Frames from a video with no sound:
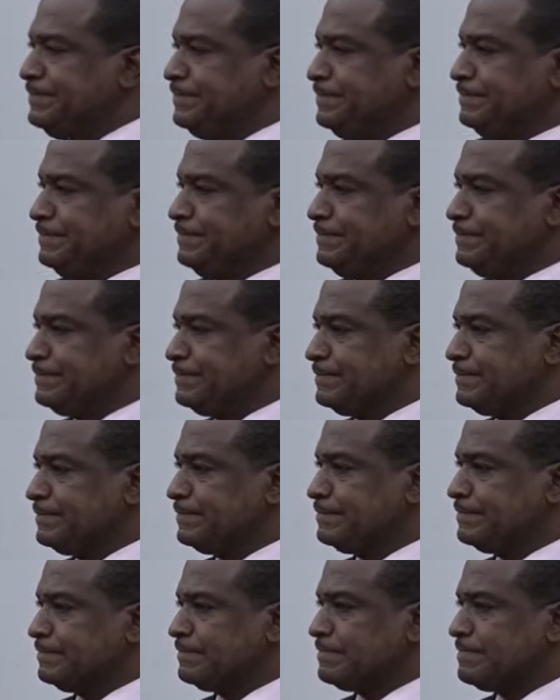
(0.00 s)

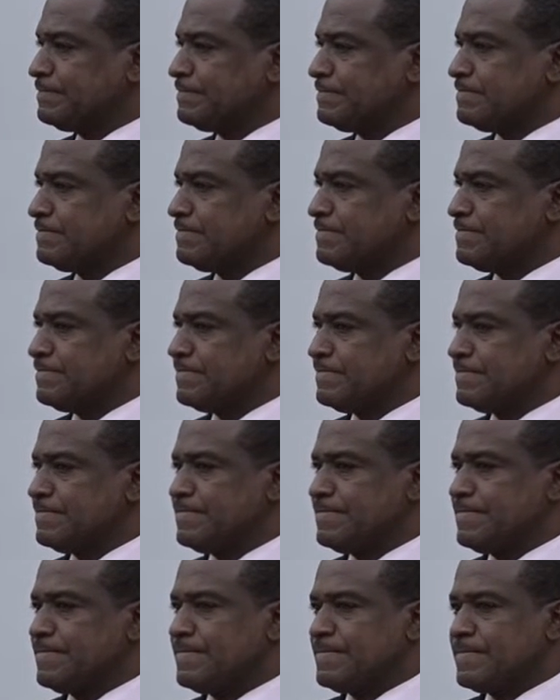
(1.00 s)

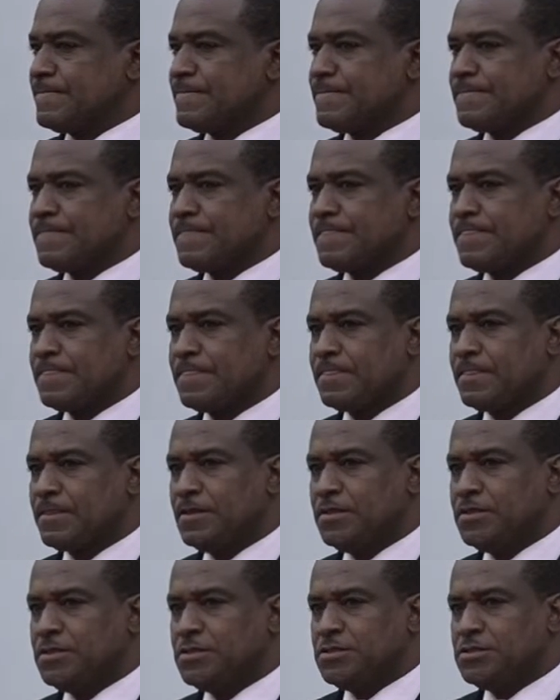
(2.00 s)

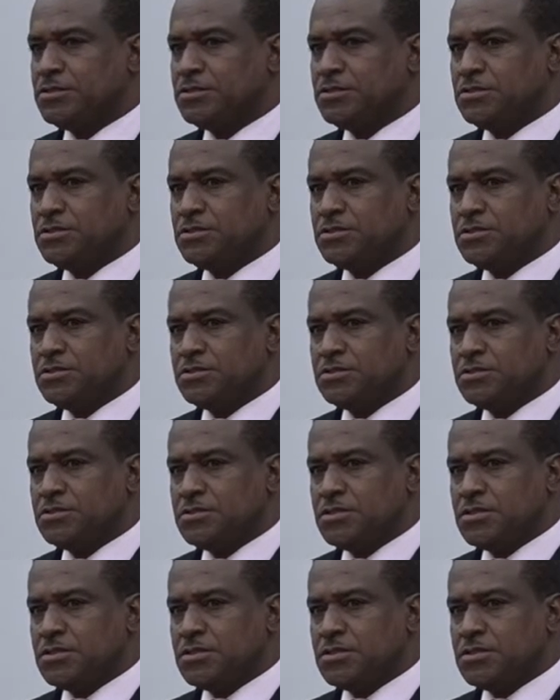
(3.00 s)
No one is speaking in this clip.